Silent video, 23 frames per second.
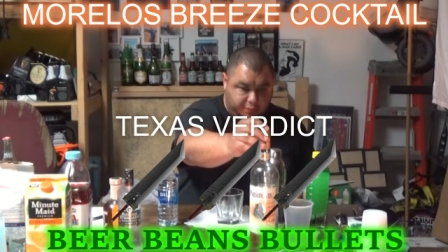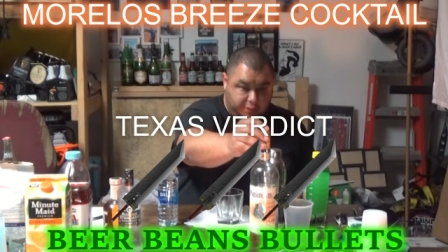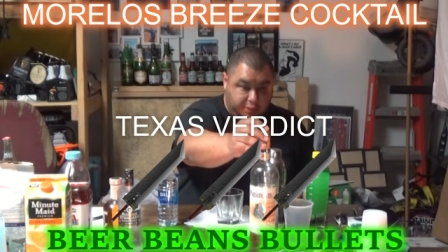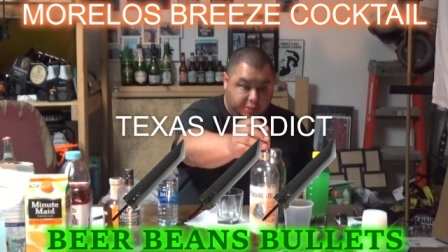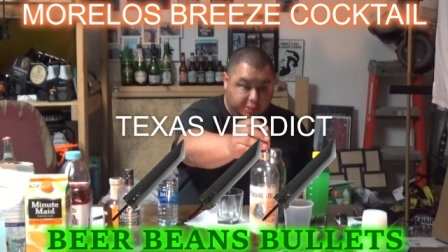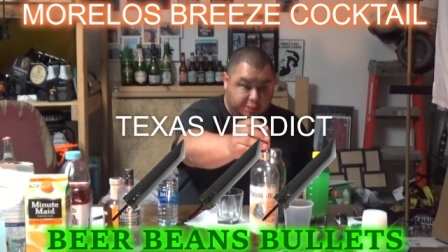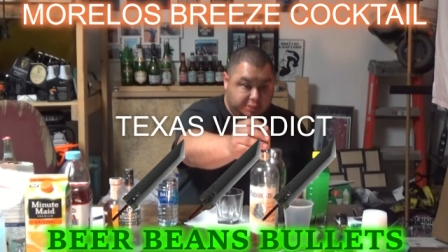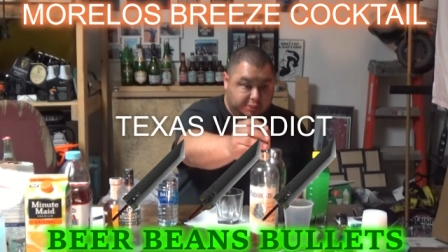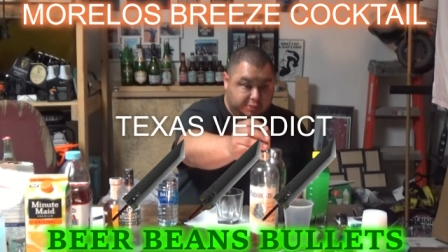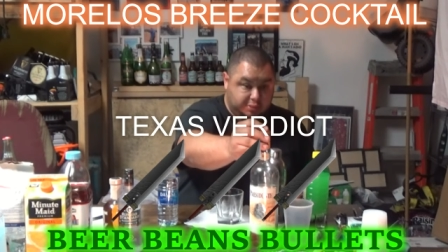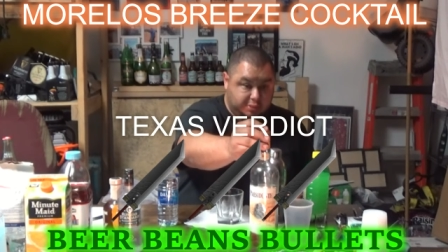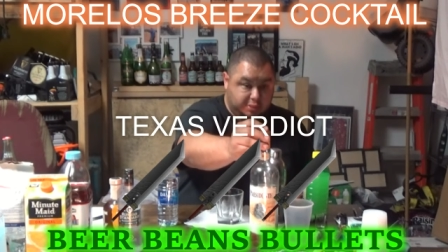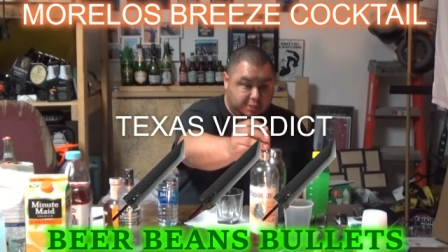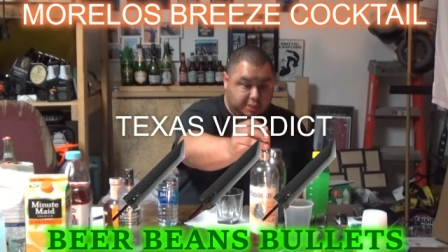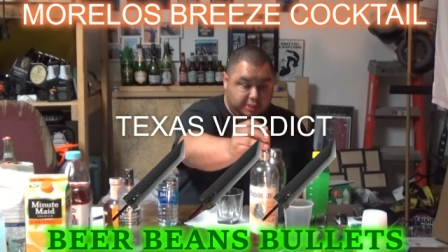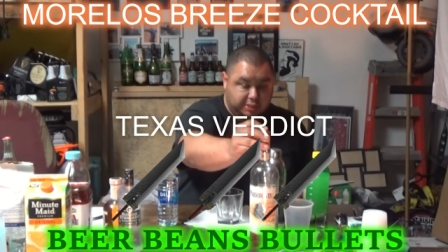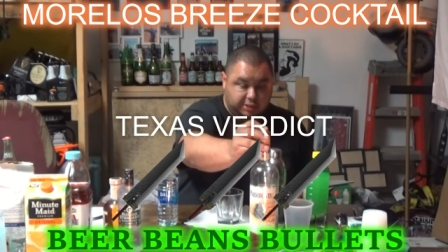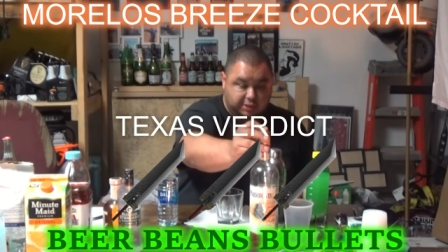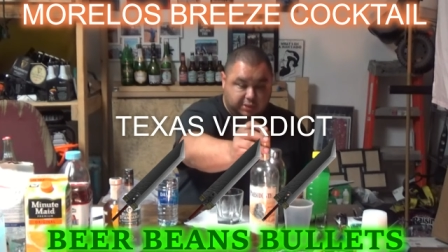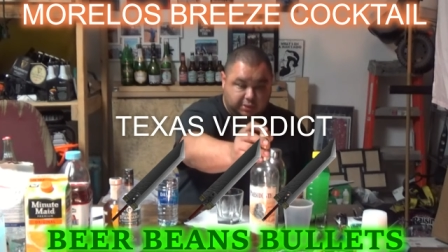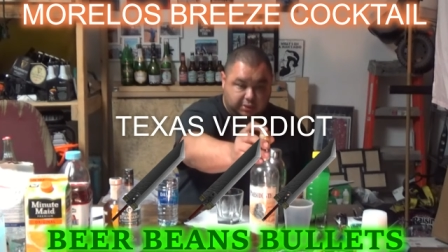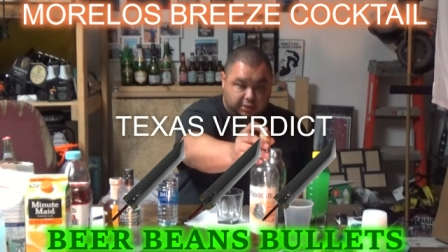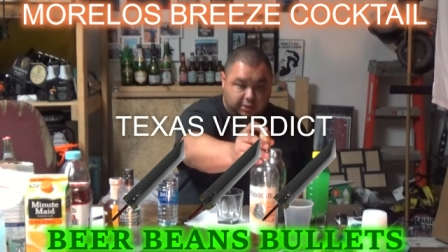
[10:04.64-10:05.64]
This
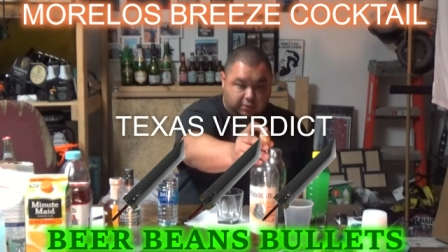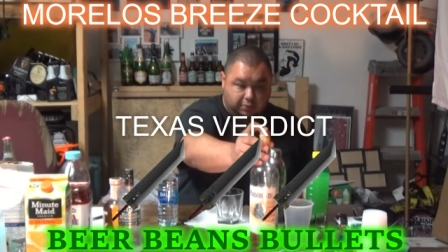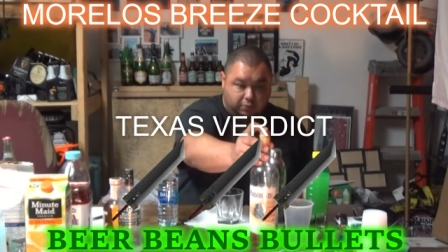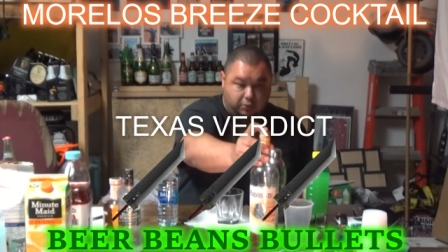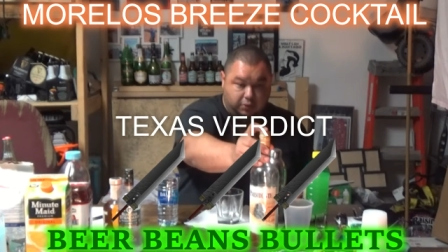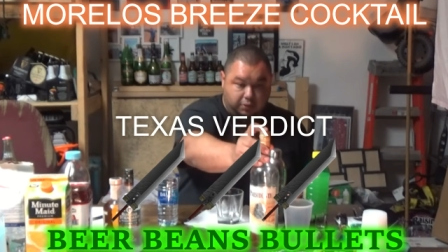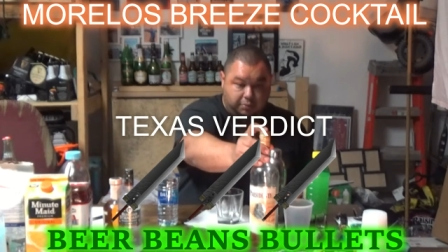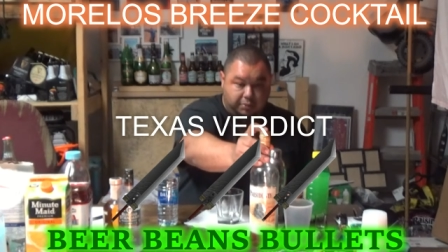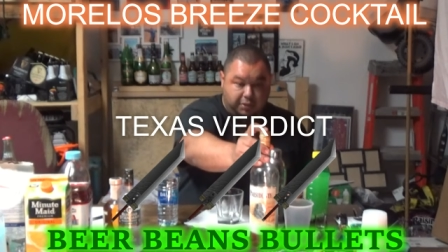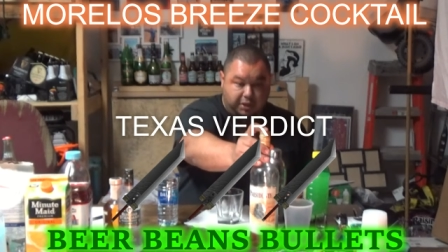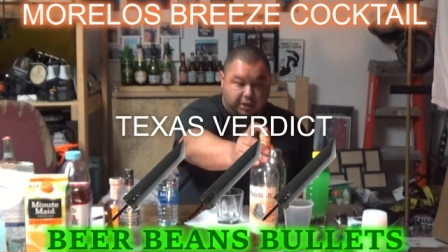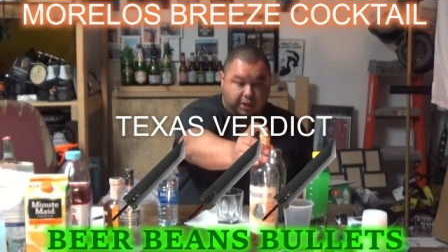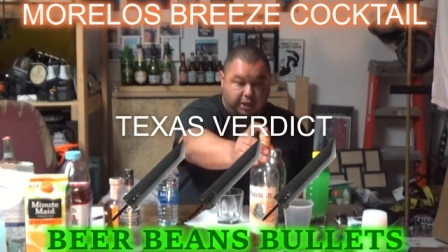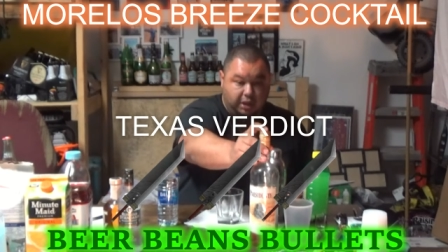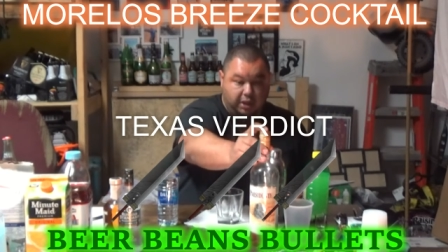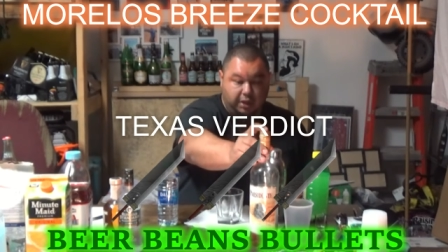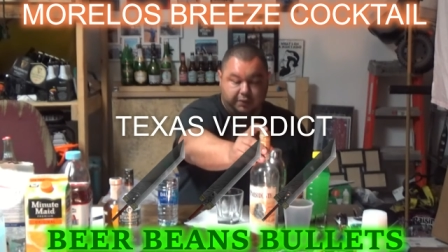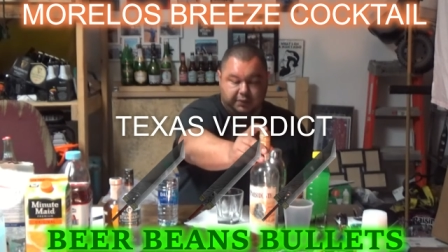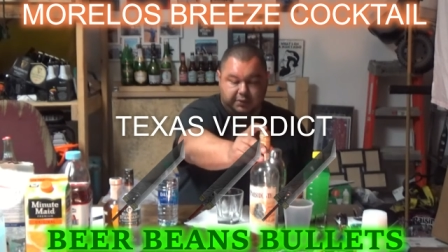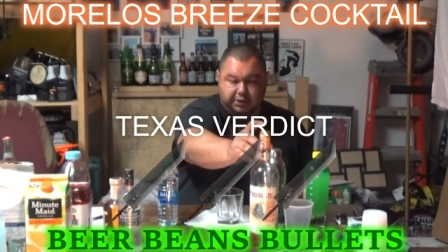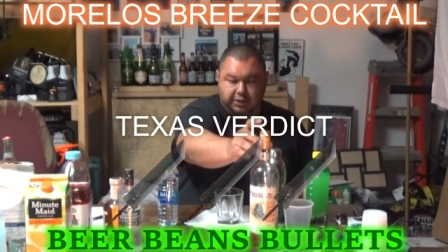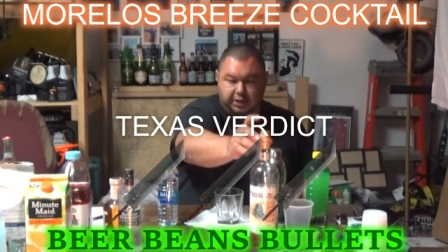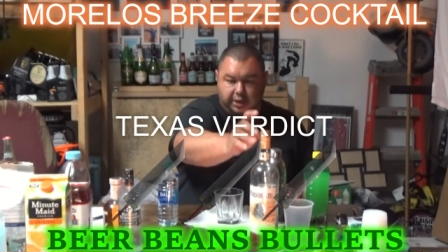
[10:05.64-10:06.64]
would be a hell
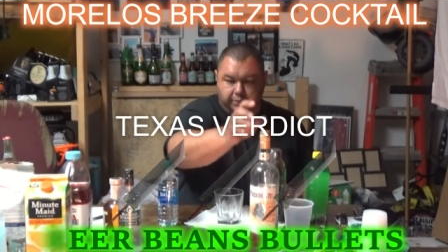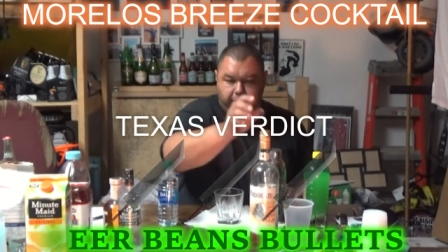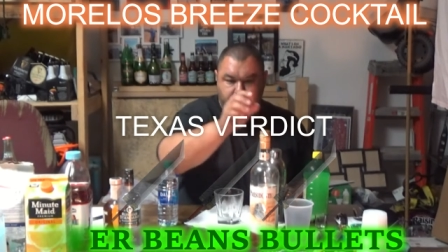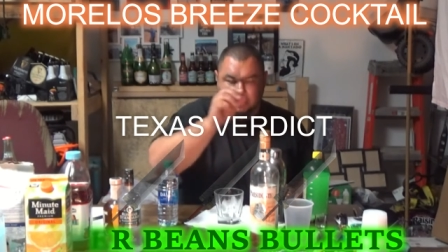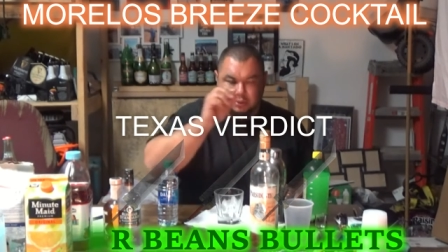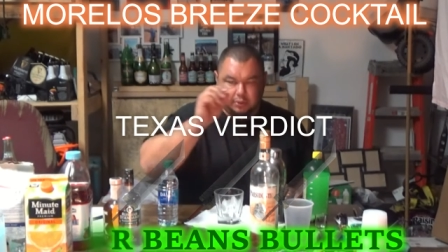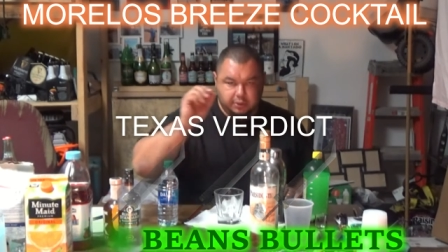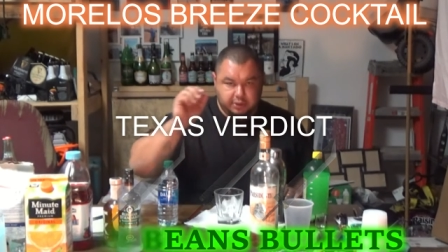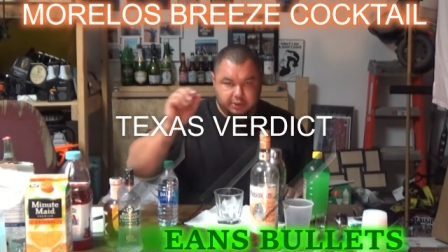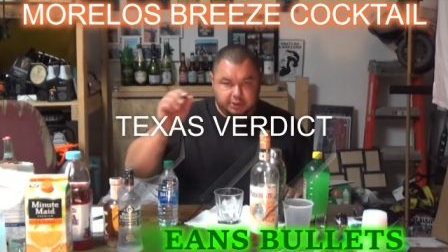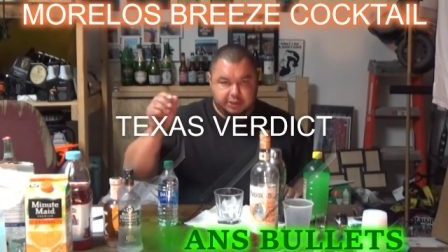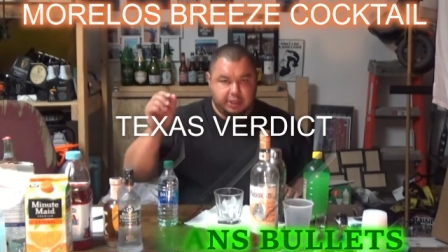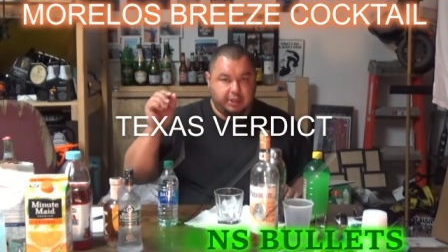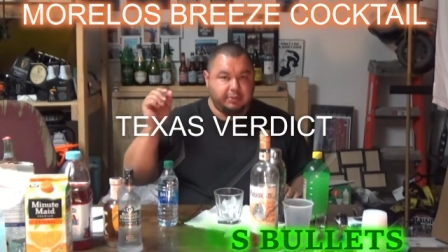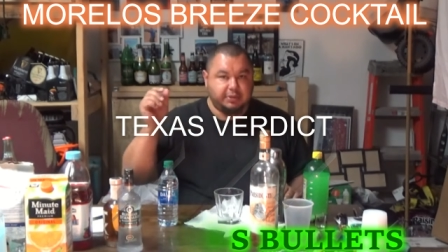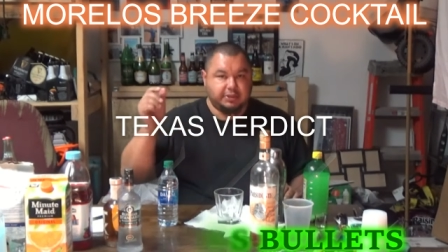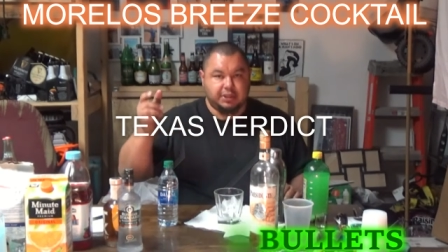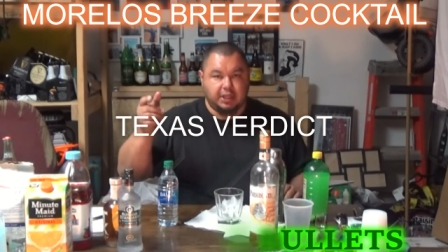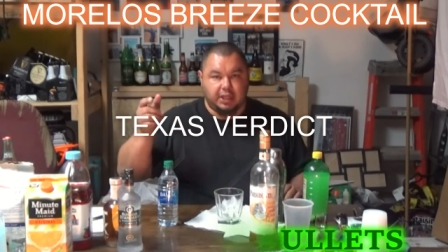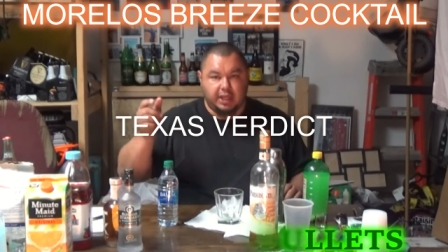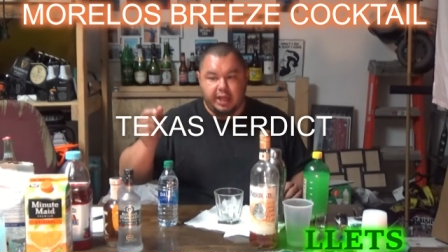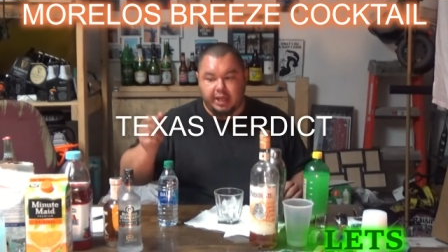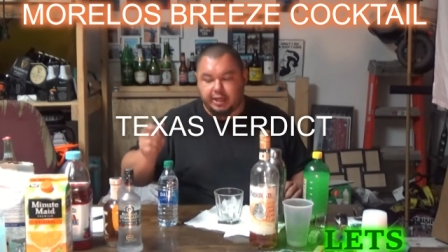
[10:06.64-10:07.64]
of a sleeper. The same as
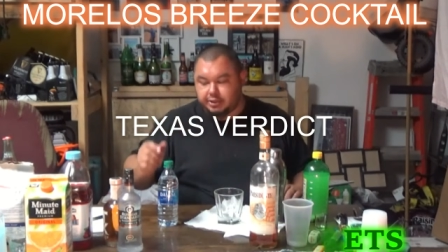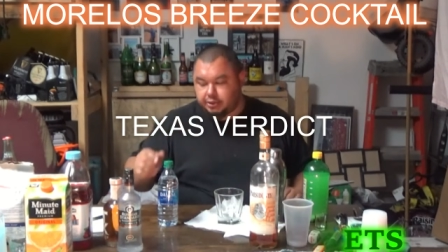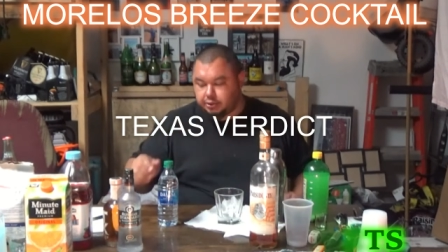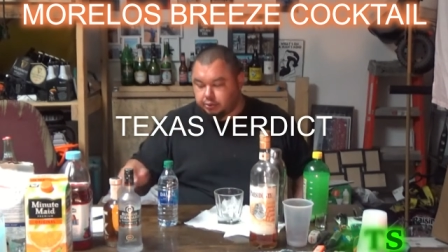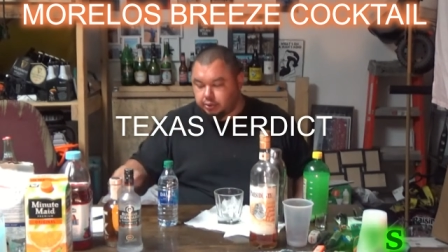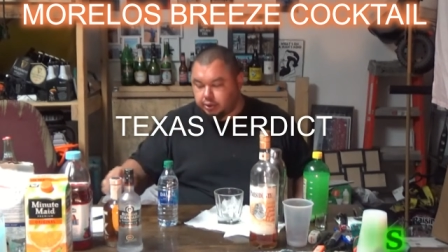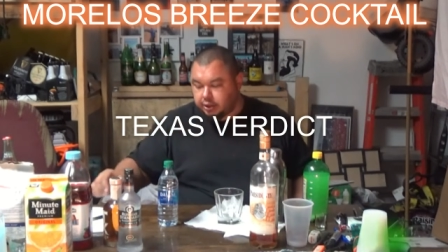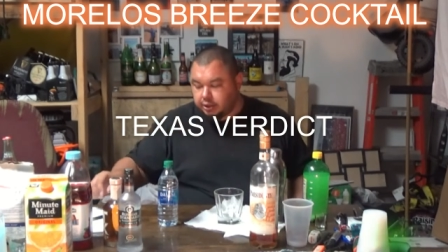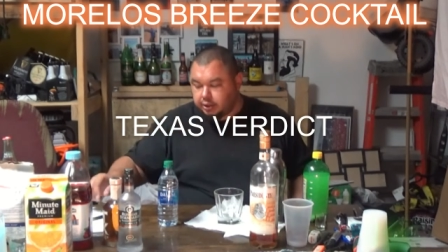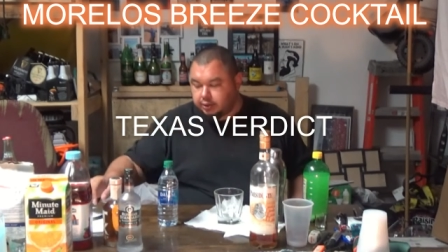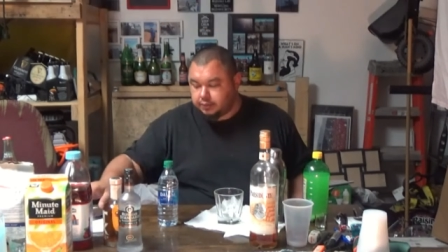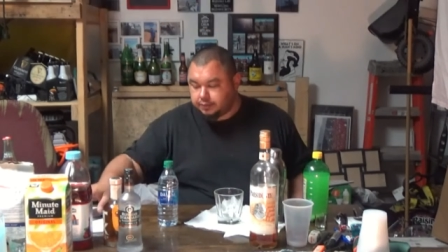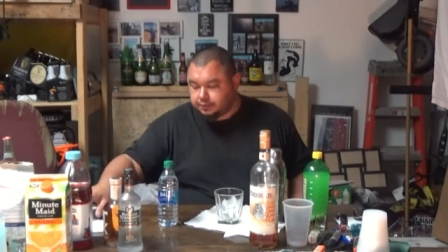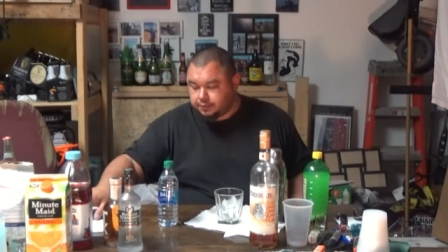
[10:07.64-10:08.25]
the last drink.